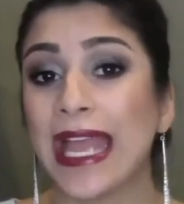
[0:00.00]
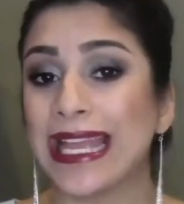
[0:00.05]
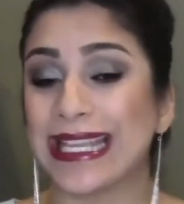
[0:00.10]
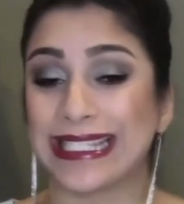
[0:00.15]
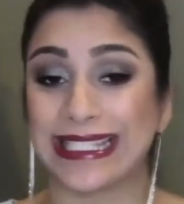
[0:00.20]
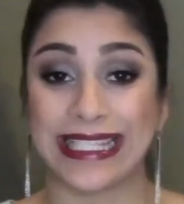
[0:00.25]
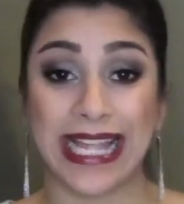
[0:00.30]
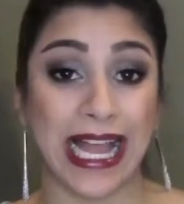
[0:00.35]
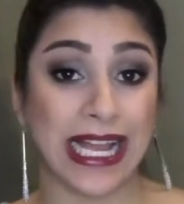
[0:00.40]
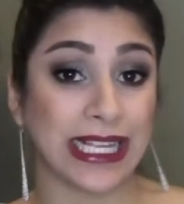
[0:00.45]

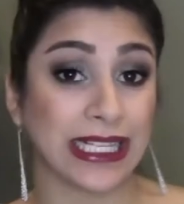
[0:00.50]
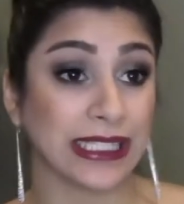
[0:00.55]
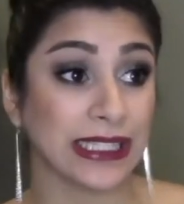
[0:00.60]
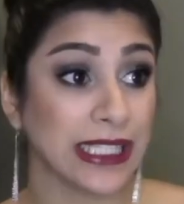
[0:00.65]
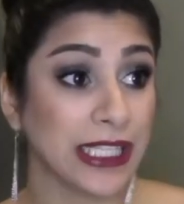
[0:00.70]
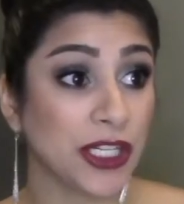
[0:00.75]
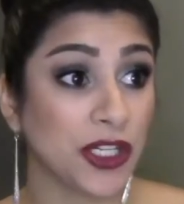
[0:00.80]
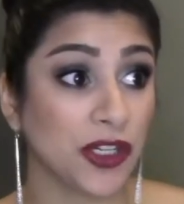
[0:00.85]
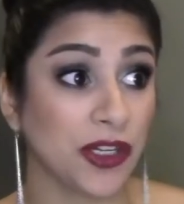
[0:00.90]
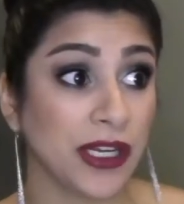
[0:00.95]
It's not
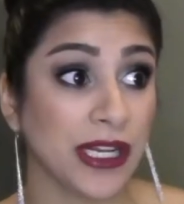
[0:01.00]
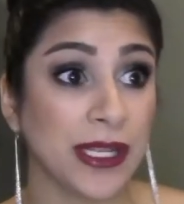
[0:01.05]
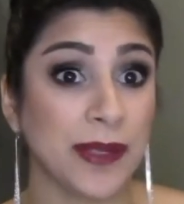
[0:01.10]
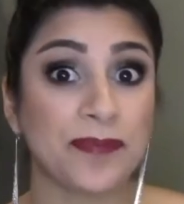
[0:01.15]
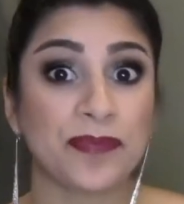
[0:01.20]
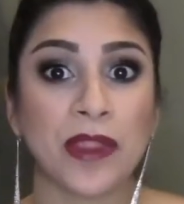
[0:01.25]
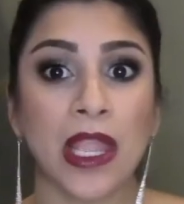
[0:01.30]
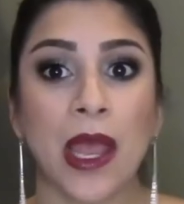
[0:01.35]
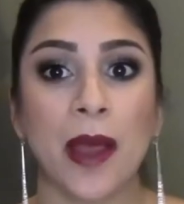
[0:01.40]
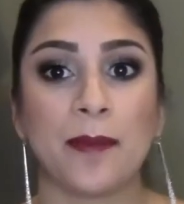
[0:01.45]

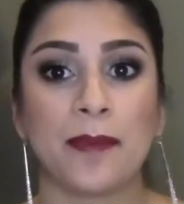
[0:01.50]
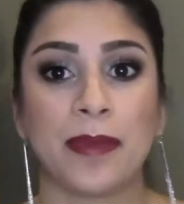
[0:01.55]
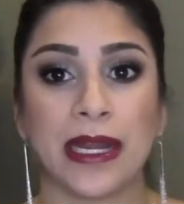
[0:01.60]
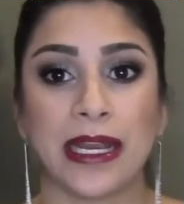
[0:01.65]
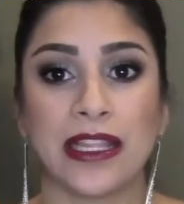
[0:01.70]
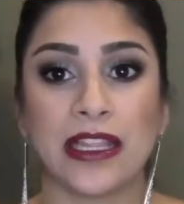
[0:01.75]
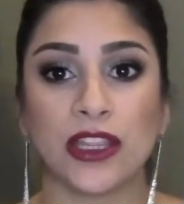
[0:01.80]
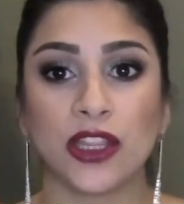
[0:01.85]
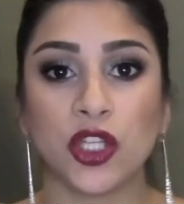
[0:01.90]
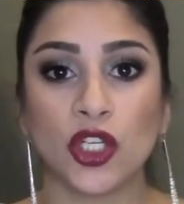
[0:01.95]
glittery, but
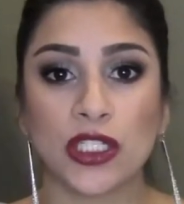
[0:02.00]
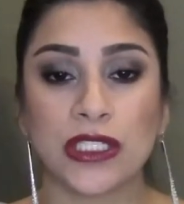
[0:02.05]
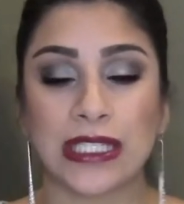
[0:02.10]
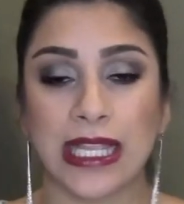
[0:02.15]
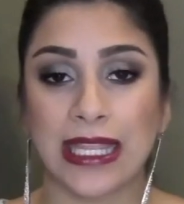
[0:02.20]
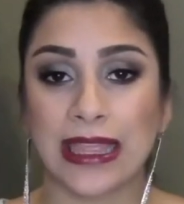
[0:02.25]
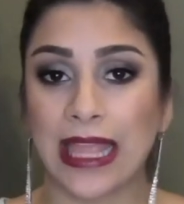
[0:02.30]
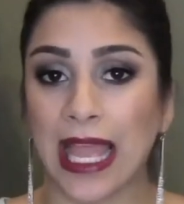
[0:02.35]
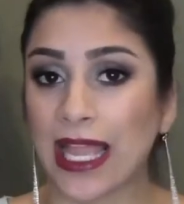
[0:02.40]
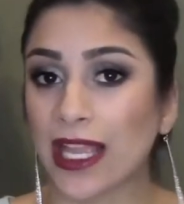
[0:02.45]
it looks
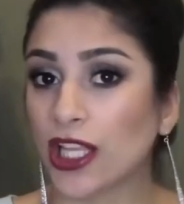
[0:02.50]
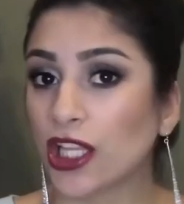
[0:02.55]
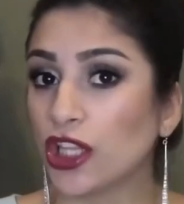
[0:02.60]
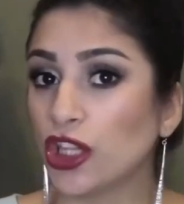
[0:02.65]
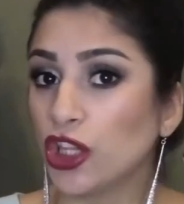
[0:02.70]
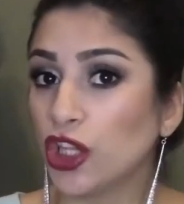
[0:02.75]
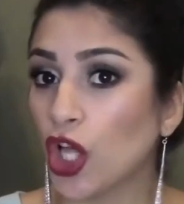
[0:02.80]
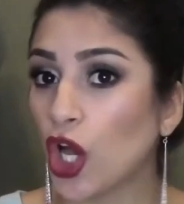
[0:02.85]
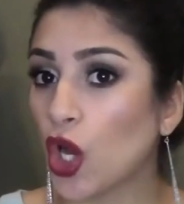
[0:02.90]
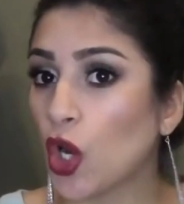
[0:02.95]
like that
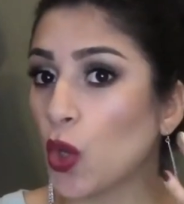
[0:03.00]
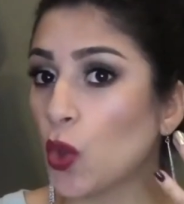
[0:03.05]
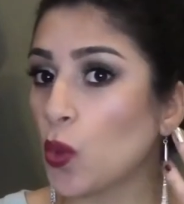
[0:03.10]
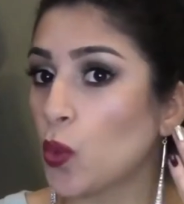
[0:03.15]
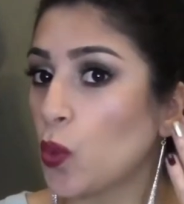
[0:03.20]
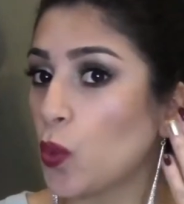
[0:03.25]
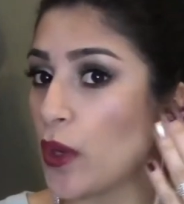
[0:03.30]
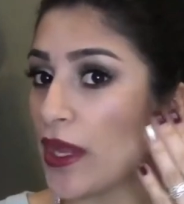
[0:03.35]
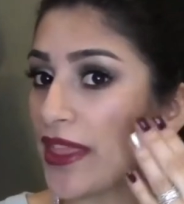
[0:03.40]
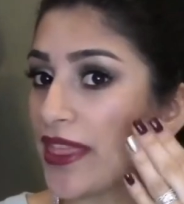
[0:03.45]
glow
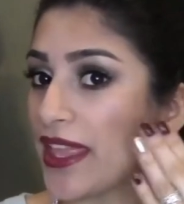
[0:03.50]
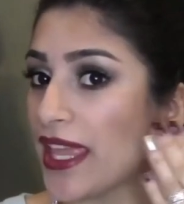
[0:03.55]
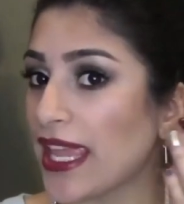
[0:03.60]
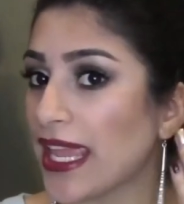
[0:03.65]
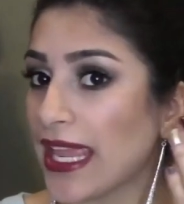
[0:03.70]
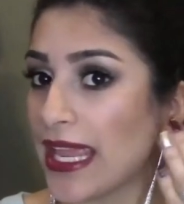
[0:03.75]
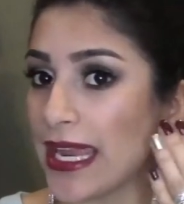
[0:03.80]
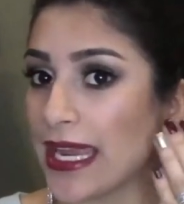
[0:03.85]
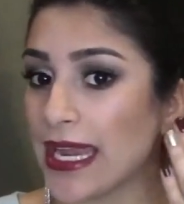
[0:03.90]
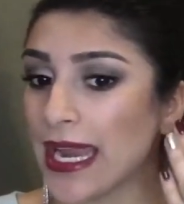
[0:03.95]

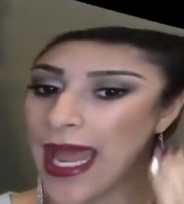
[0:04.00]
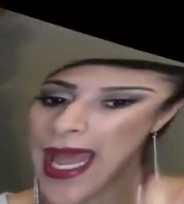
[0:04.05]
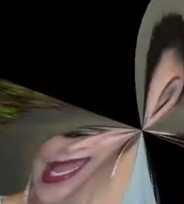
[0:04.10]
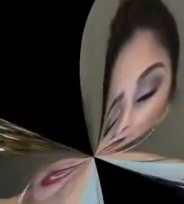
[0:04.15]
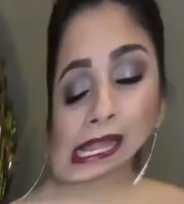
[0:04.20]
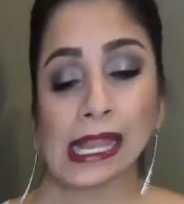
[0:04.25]
within.